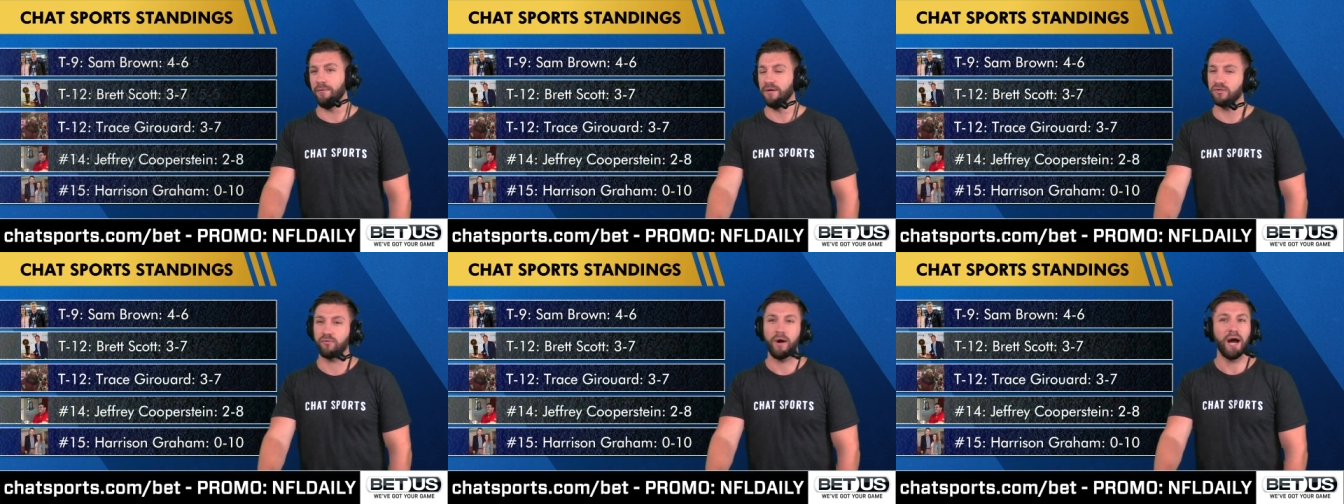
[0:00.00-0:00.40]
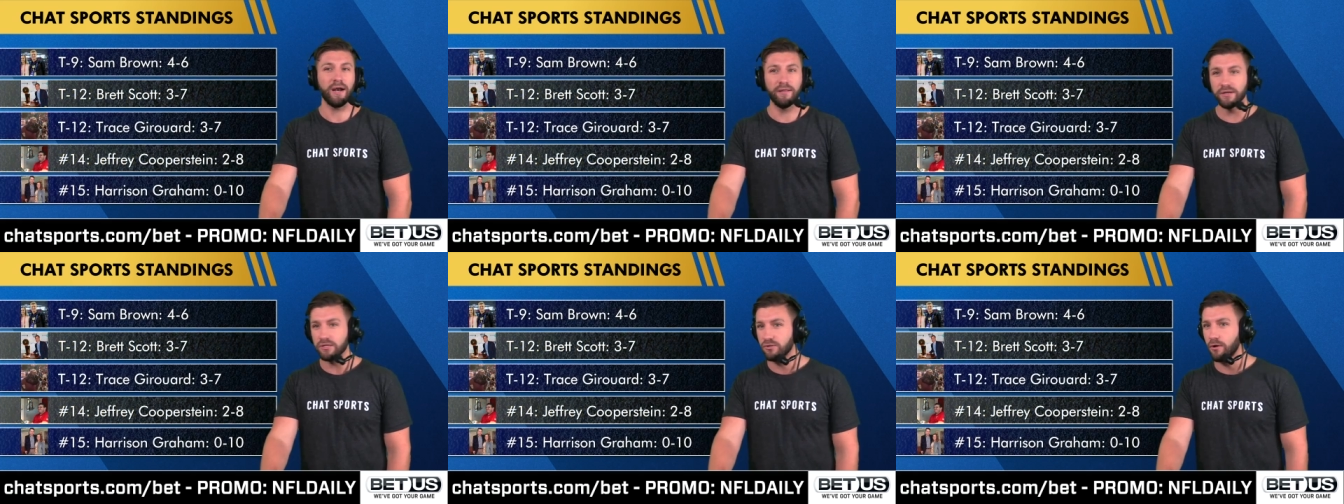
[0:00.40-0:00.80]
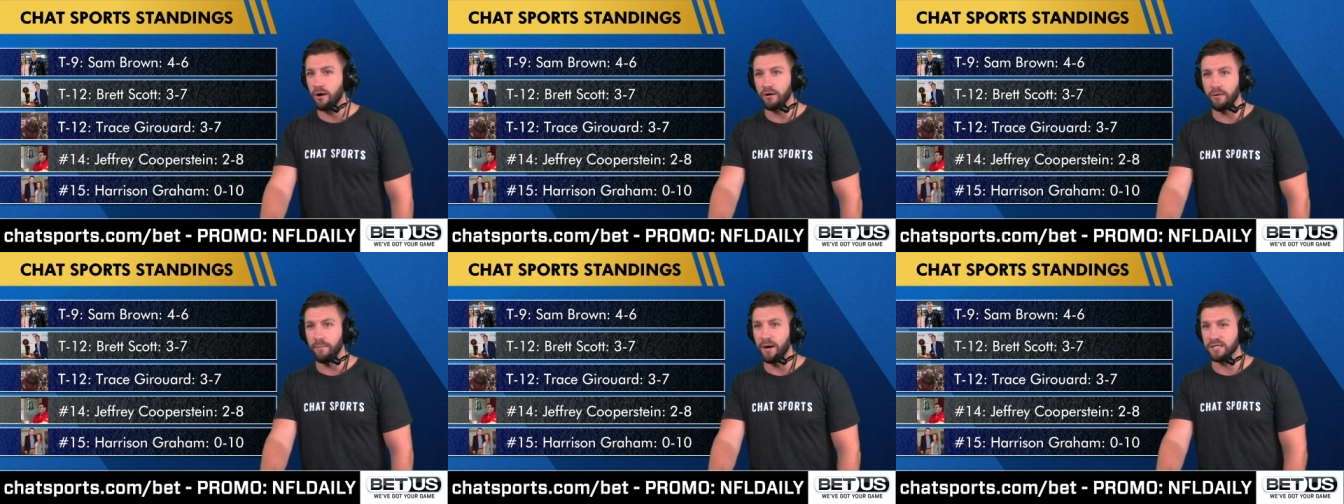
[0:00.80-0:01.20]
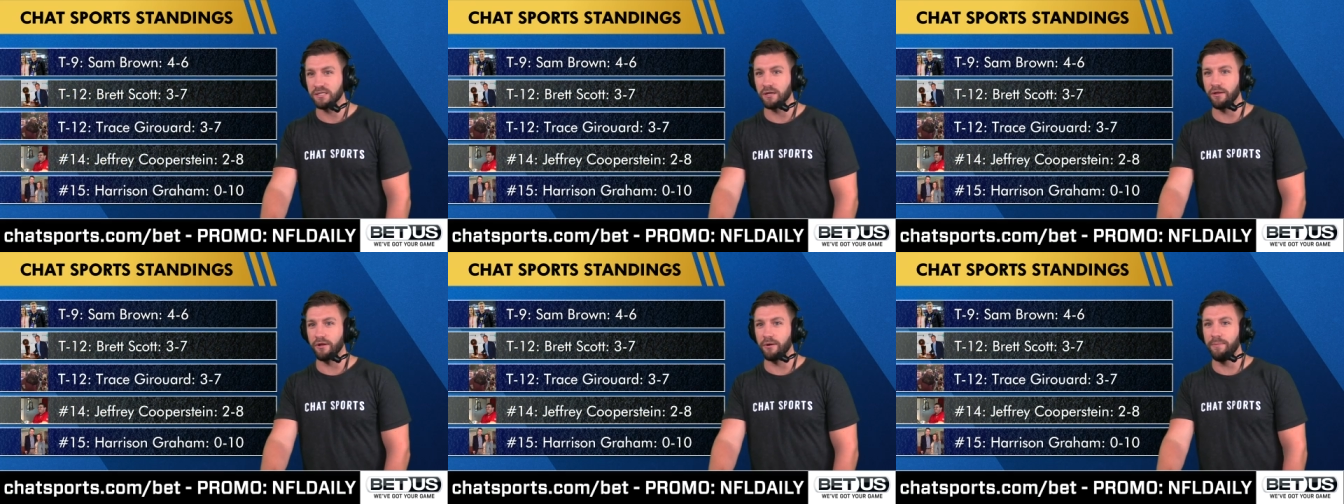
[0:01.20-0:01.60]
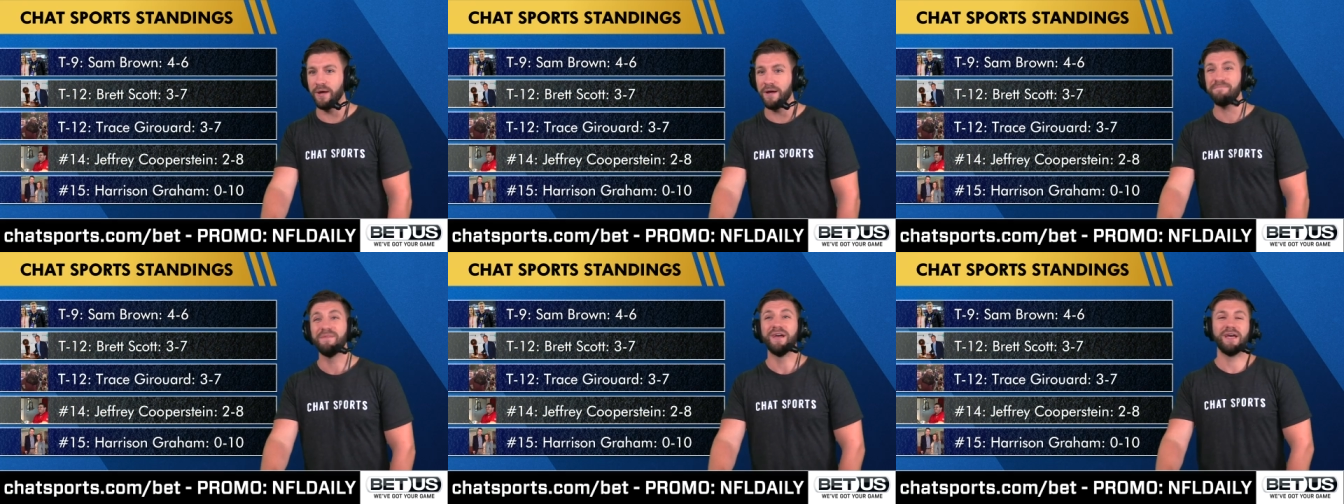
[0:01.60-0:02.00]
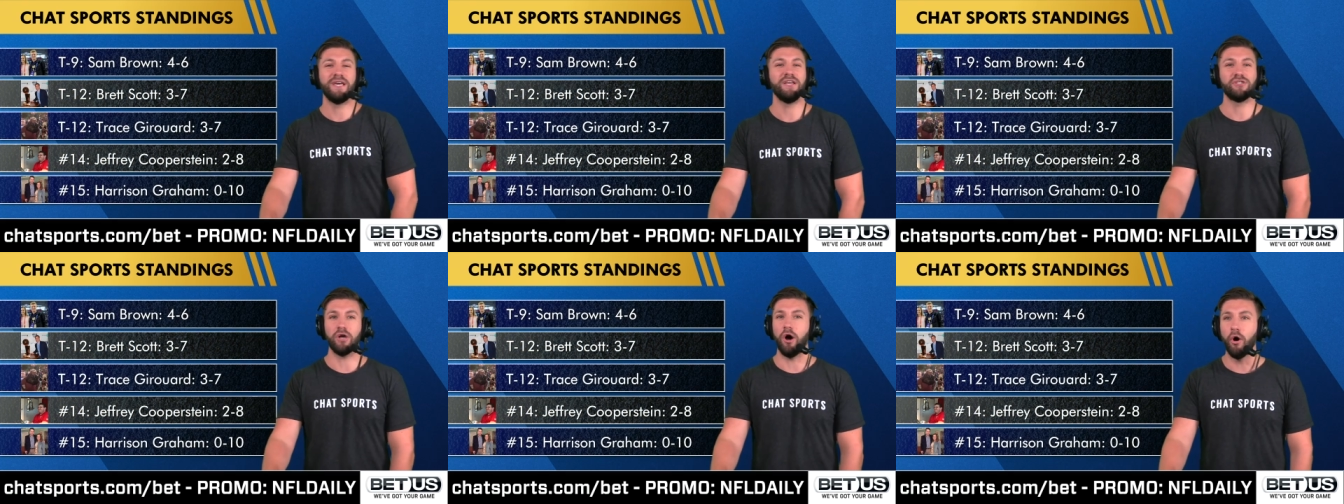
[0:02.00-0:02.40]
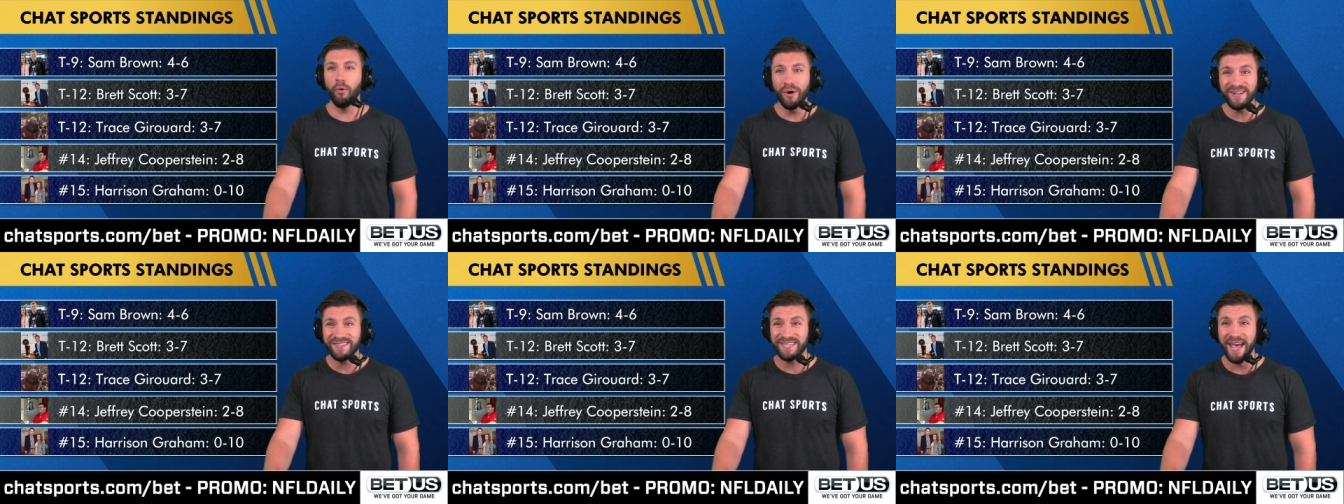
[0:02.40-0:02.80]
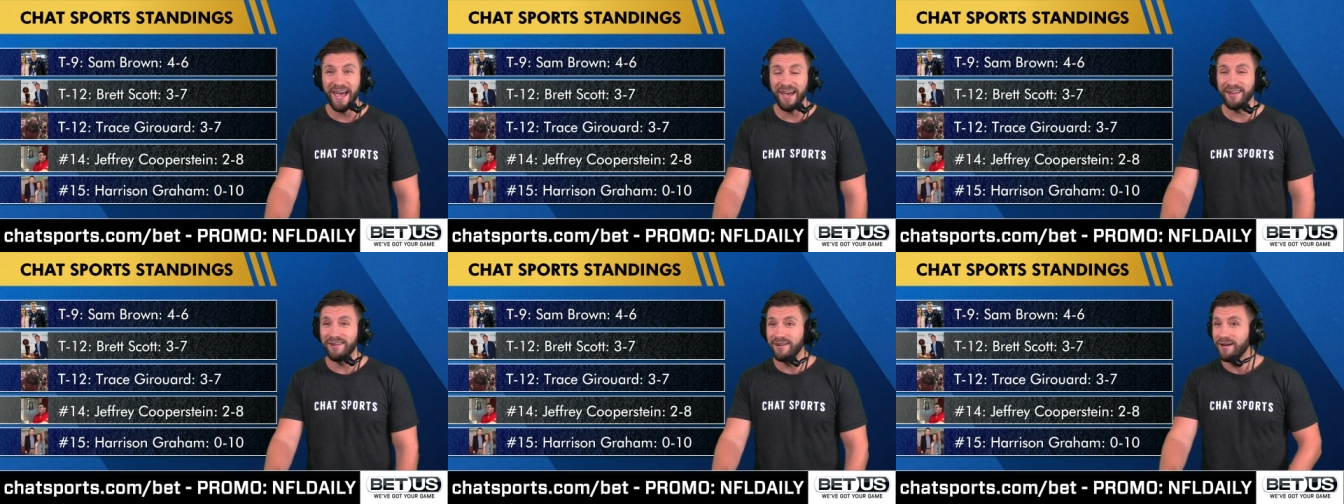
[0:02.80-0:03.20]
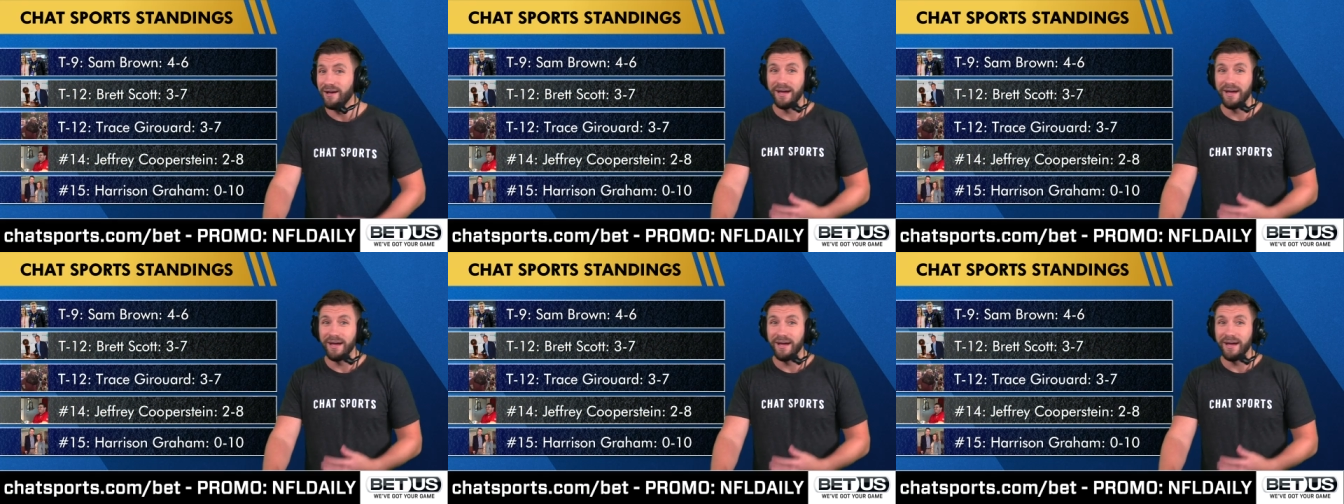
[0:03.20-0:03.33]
He's riding the struggle bus a little bit. He's 0 10.